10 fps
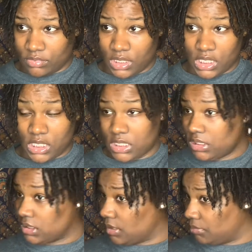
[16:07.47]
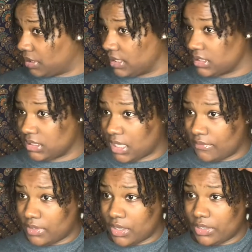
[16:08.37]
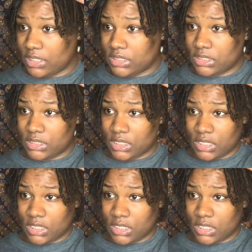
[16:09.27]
It is some places I've noticed.